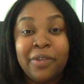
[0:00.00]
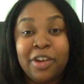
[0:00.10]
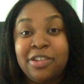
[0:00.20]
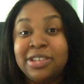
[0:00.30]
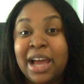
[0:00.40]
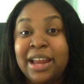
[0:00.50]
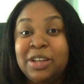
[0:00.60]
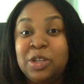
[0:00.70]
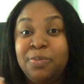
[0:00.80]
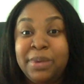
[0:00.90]
if they're
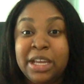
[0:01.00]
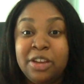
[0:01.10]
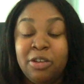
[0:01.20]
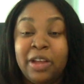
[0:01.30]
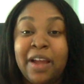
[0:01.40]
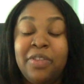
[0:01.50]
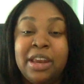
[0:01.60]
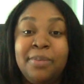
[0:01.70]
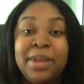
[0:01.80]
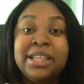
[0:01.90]
deciding to be in your life,
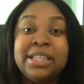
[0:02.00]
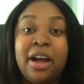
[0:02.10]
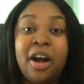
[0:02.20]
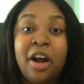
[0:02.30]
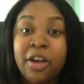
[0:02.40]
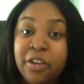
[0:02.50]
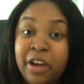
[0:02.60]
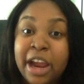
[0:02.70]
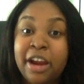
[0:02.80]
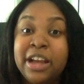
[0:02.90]
then it means that
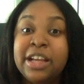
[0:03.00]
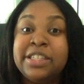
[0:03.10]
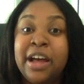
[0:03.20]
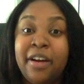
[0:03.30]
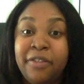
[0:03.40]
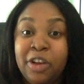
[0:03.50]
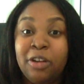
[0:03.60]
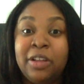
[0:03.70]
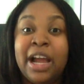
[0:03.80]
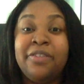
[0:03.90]
other areas of
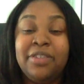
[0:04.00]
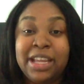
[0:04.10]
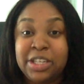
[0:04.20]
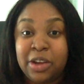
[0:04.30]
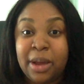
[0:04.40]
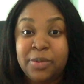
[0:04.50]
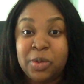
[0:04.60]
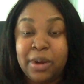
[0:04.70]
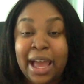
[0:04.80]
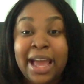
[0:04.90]
their life need to come
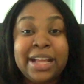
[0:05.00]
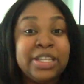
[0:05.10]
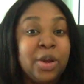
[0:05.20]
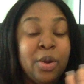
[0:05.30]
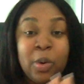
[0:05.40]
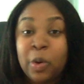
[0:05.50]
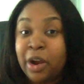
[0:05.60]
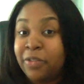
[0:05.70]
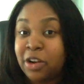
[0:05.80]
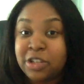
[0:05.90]
to an end.
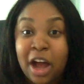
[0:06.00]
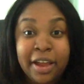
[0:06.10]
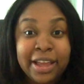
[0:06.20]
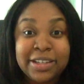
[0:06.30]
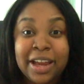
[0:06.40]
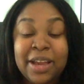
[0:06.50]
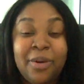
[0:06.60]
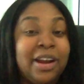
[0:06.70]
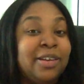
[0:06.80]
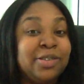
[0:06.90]
Or if they're talking to
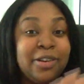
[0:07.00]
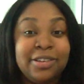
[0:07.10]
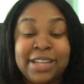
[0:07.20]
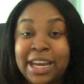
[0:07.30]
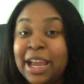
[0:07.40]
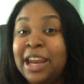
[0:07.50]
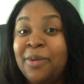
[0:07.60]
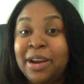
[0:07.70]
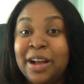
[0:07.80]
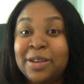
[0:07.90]
anyone else or dating
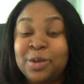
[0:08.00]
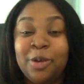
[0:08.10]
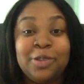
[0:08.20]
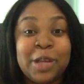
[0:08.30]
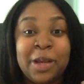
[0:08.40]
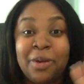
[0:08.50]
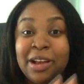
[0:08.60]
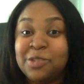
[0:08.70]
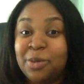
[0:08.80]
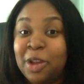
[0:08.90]
anyone else, or there's anyone
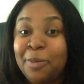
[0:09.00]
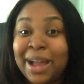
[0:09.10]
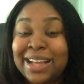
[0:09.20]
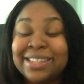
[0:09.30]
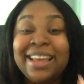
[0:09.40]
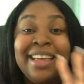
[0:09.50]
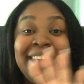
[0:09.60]
else from their past,